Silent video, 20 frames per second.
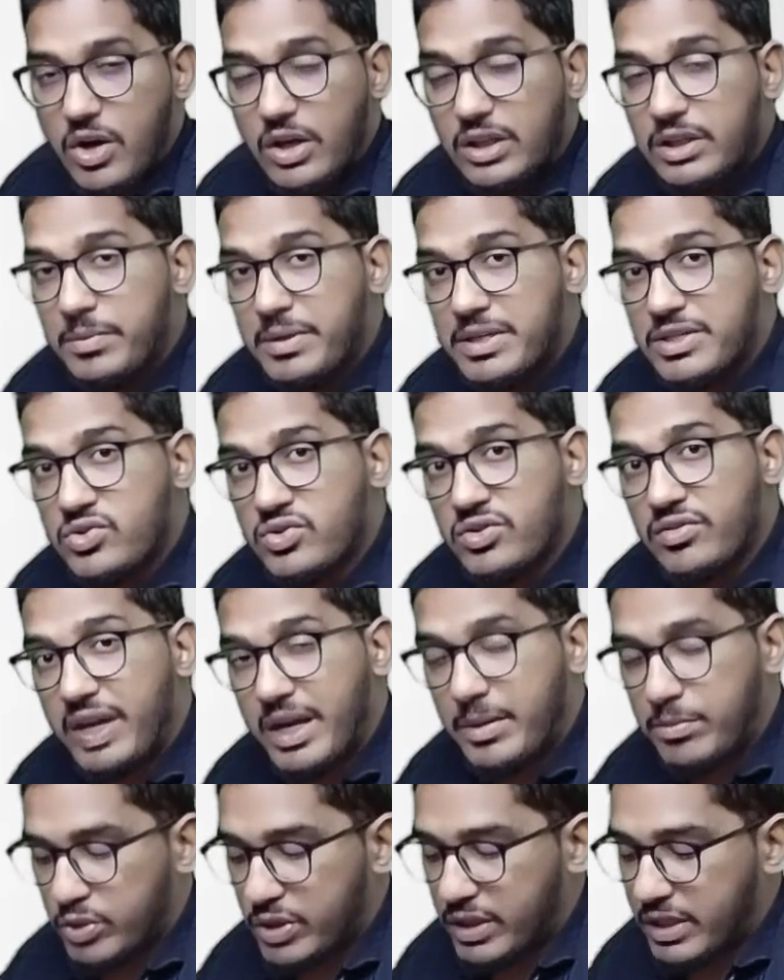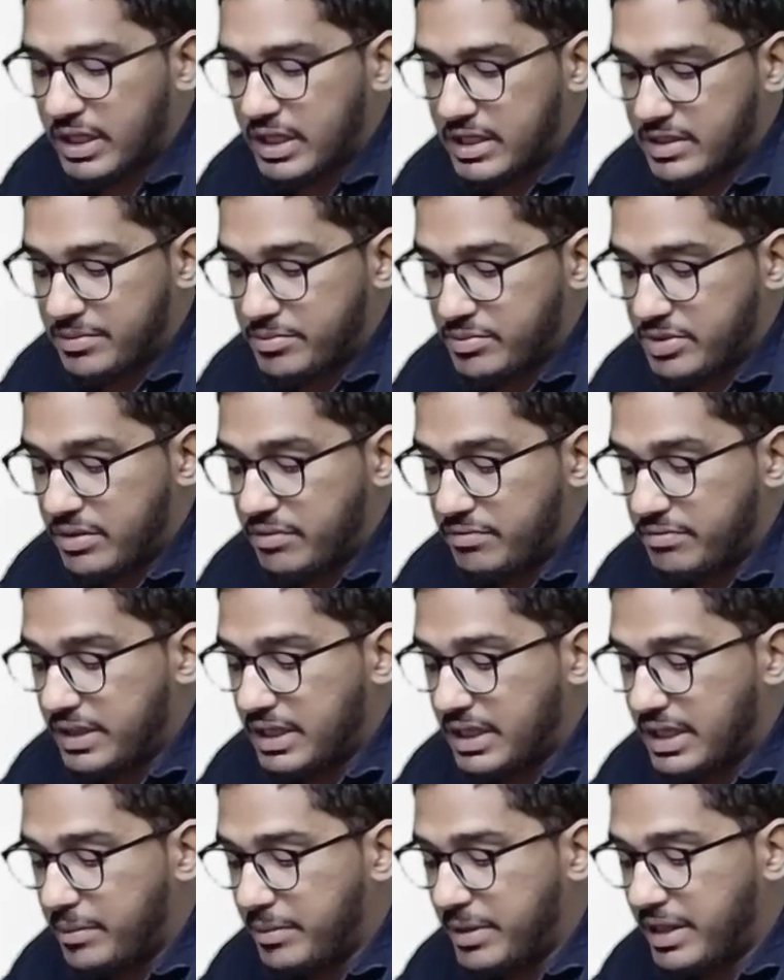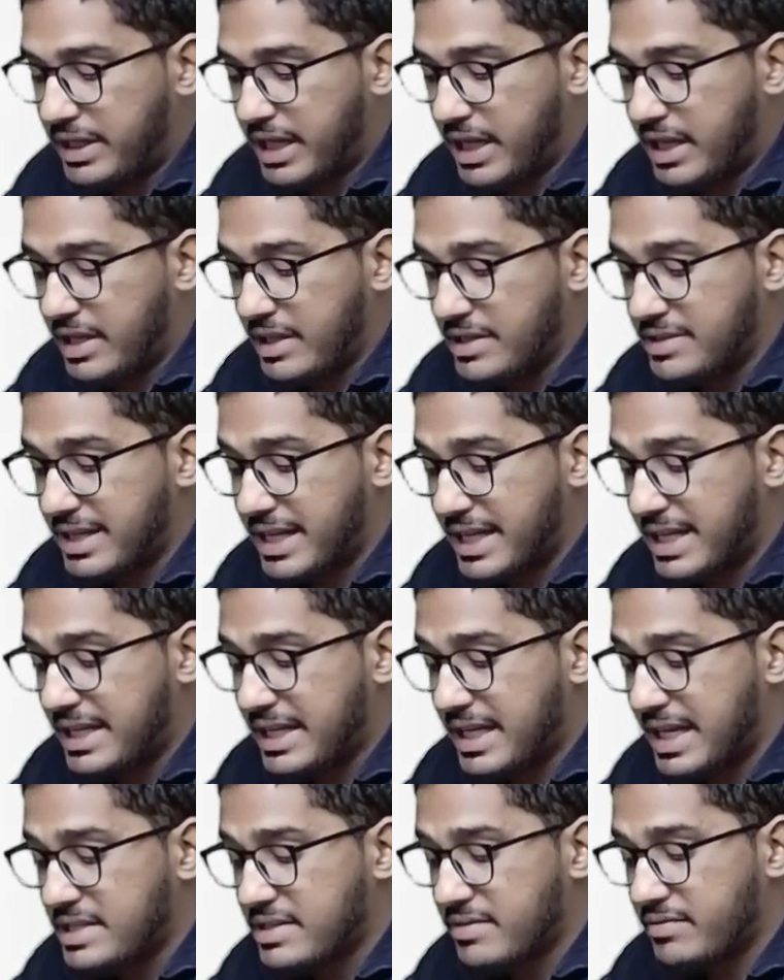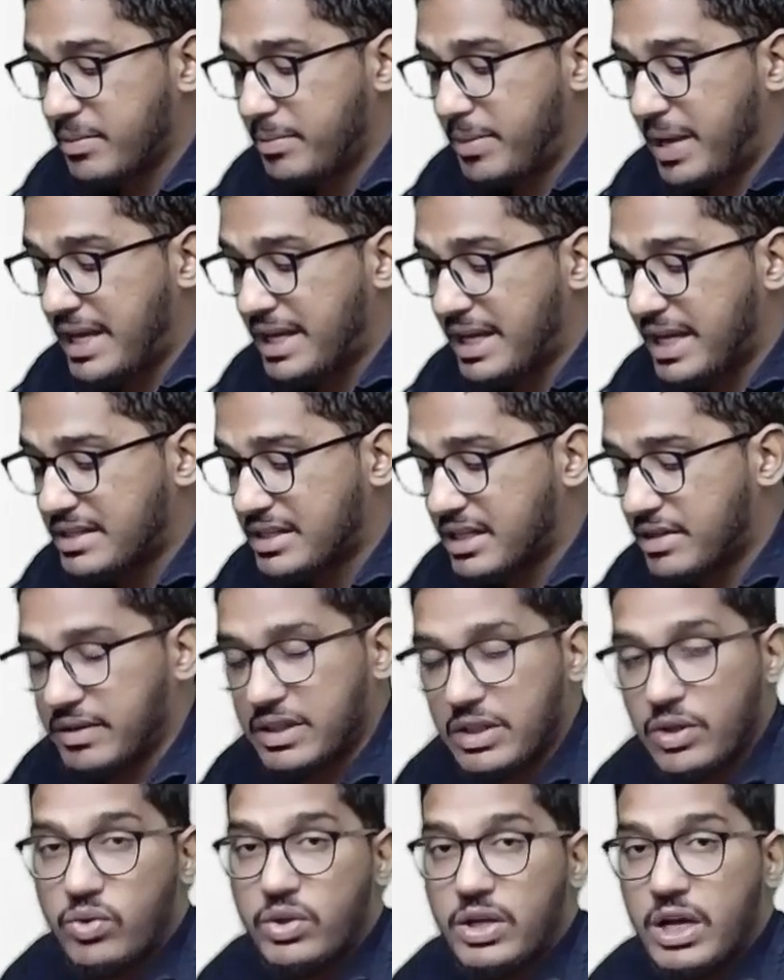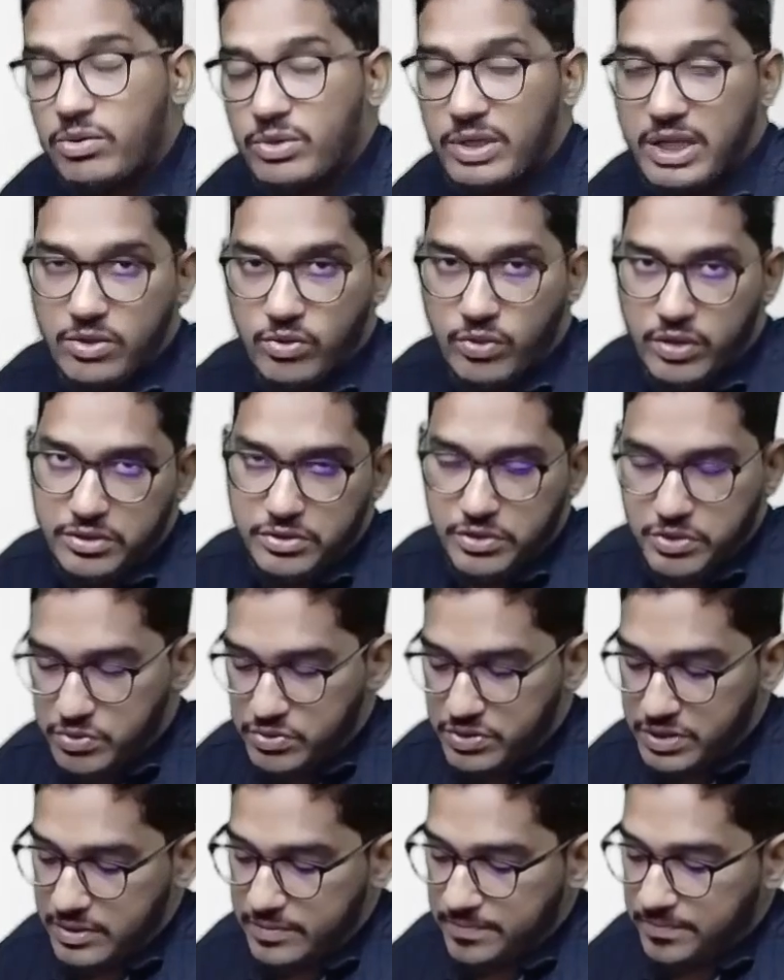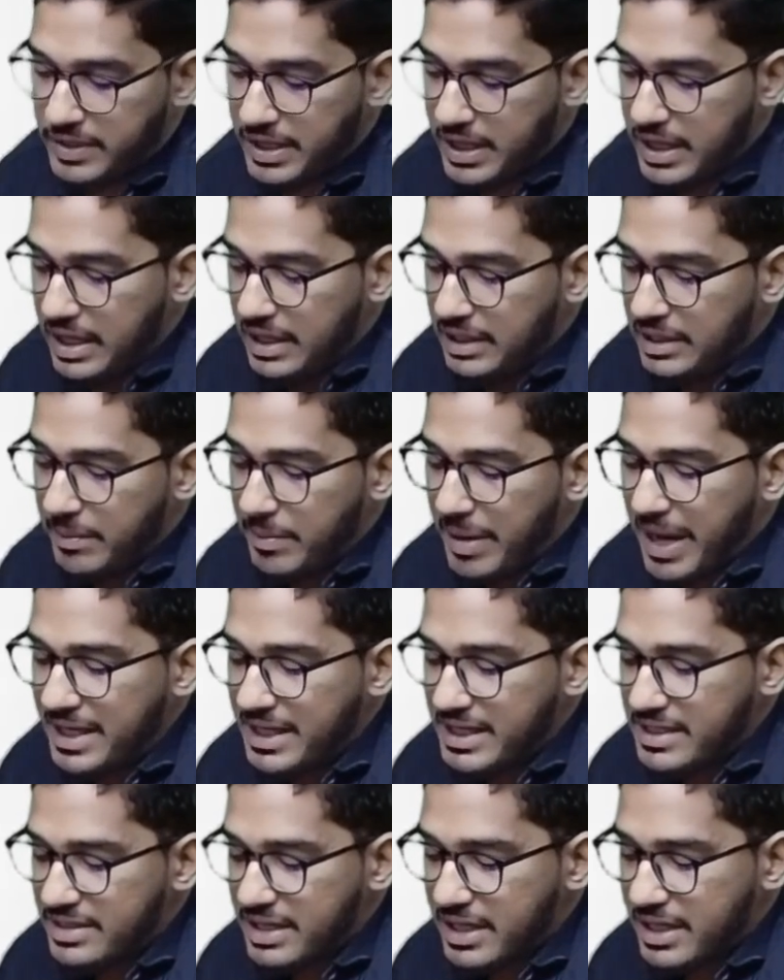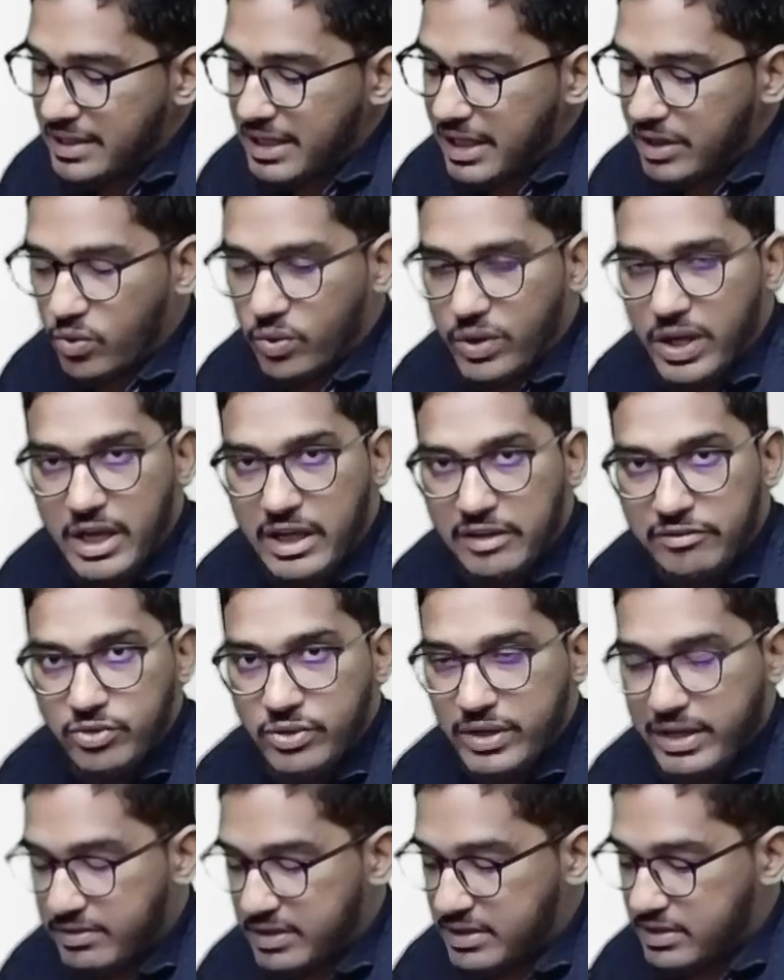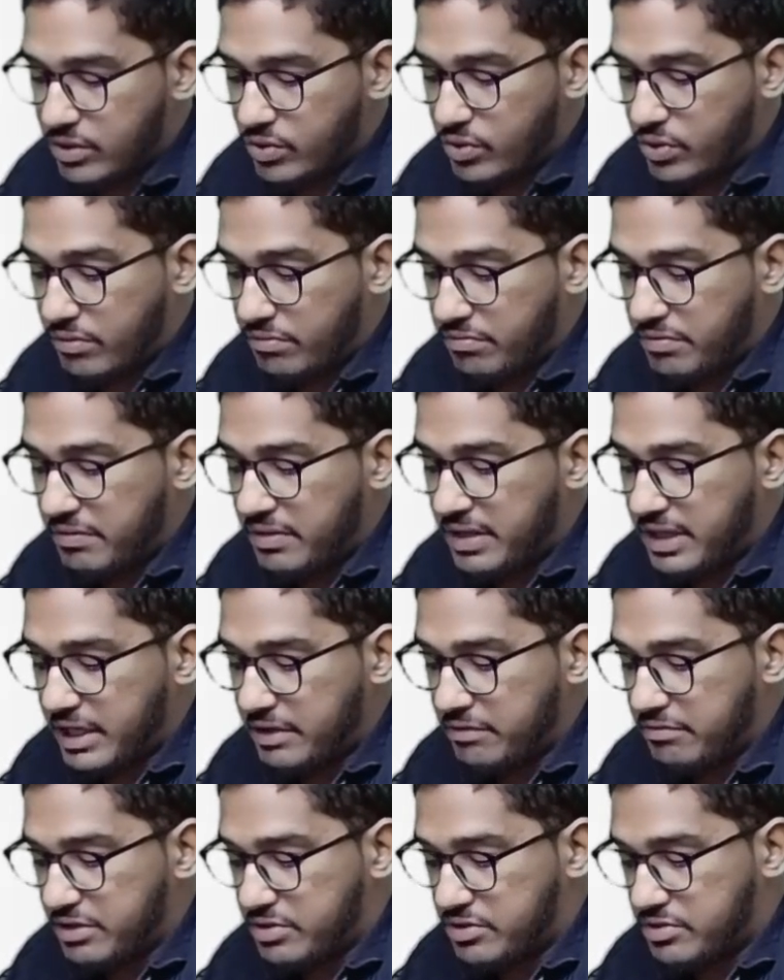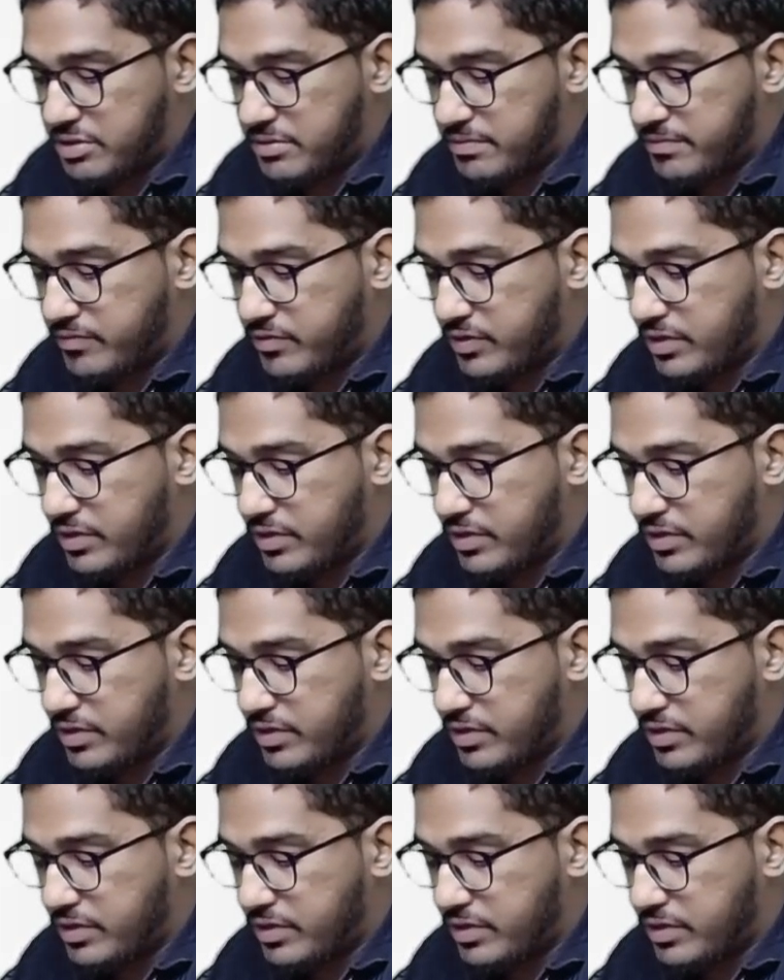on the basis of hypothetical assumption for the coming 10 years. In case if the bank has given the loan, how they are going to use it. The bank is telling that, okay, if you give us the loan, we will invest.